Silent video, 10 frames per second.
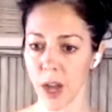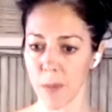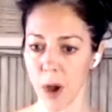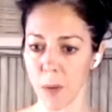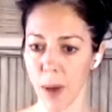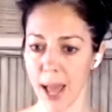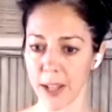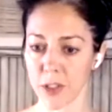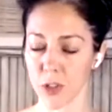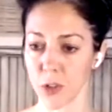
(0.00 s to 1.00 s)
Come up,
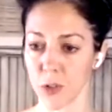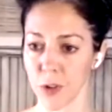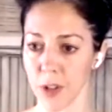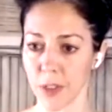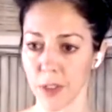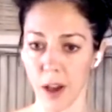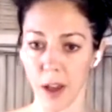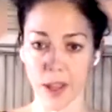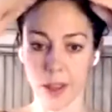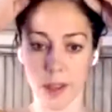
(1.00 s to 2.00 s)
hands on your front thigh.